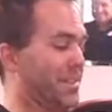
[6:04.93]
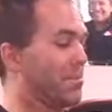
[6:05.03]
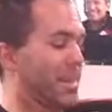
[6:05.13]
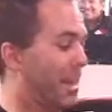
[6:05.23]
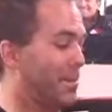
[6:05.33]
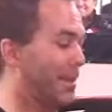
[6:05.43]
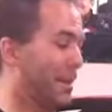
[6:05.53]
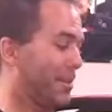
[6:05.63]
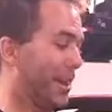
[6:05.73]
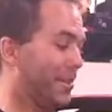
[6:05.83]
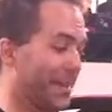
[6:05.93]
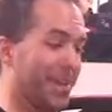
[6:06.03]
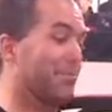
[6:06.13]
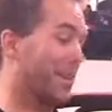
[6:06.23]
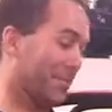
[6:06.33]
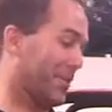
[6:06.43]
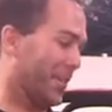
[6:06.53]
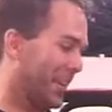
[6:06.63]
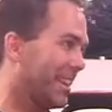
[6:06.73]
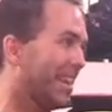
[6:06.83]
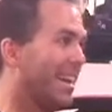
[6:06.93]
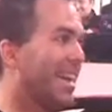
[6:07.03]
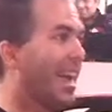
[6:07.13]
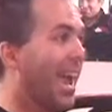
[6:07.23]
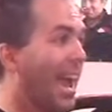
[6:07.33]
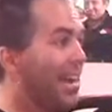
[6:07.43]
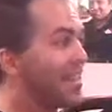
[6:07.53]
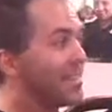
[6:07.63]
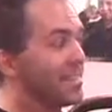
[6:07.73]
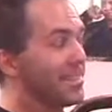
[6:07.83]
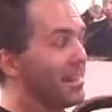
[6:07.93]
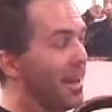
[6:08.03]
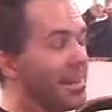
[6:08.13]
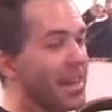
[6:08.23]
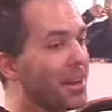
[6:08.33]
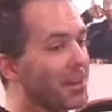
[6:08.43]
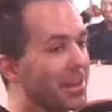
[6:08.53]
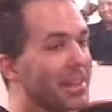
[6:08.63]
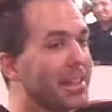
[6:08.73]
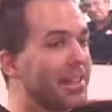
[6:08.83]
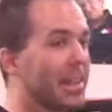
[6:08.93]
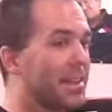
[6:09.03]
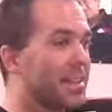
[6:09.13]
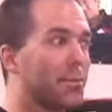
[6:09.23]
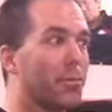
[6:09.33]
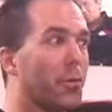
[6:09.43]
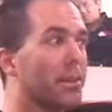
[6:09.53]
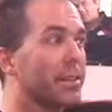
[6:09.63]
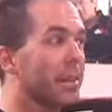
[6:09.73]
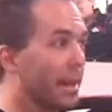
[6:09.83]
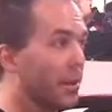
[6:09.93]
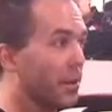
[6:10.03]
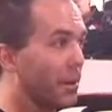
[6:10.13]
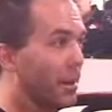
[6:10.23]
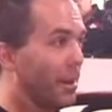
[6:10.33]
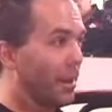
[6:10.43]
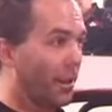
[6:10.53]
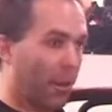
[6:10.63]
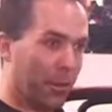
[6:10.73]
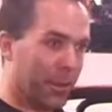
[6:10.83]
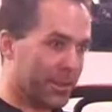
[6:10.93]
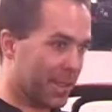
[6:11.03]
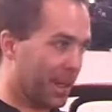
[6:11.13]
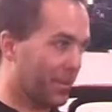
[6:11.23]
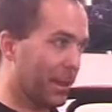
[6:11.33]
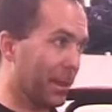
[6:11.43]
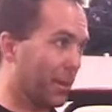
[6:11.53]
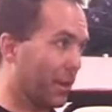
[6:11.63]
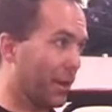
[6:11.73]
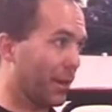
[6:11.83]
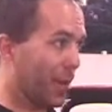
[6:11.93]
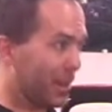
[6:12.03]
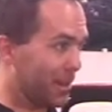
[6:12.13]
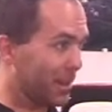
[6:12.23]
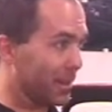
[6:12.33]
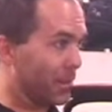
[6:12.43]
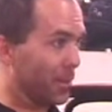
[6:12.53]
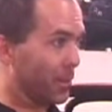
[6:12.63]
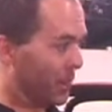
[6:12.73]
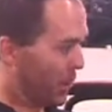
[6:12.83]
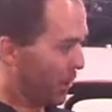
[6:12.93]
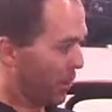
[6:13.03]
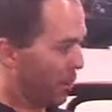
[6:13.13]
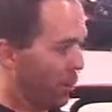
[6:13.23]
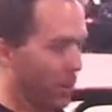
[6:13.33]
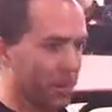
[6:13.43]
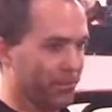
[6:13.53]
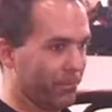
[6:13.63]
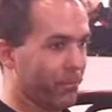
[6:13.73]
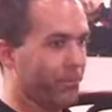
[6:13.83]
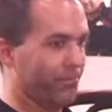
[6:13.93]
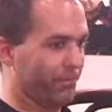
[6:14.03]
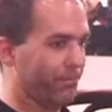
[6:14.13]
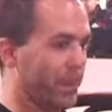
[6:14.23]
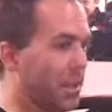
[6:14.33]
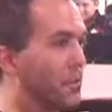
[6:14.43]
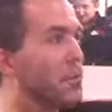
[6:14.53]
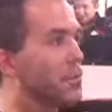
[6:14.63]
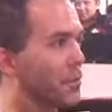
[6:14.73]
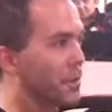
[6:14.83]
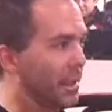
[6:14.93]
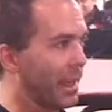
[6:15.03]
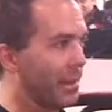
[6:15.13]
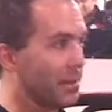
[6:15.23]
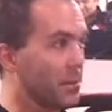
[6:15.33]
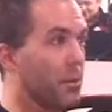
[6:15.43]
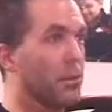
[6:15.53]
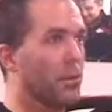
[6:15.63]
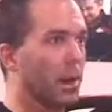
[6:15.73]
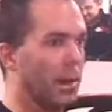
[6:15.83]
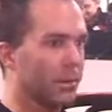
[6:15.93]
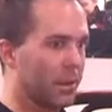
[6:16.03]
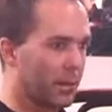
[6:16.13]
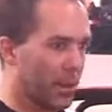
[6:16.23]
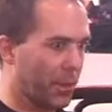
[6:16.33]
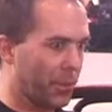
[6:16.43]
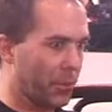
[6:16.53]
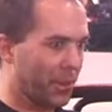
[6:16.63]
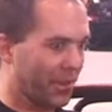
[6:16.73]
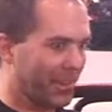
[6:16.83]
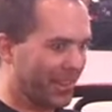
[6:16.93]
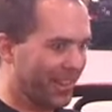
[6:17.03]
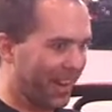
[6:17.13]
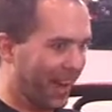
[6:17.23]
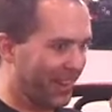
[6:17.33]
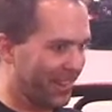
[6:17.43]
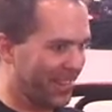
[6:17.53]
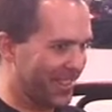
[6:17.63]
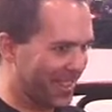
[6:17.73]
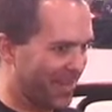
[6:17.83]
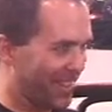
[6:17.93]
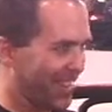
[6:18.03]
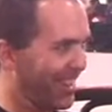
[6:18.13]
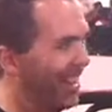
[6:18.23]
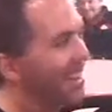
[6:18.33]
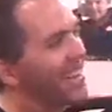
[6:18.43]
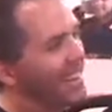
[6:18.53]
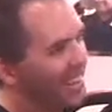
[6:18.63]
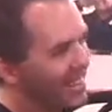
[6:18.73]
some time I'll never have again, but it was fun. And undoubtedly, at some point later, all that time that I thought I wasted will become useful again. Like, no, I've already been through this. I learned something there.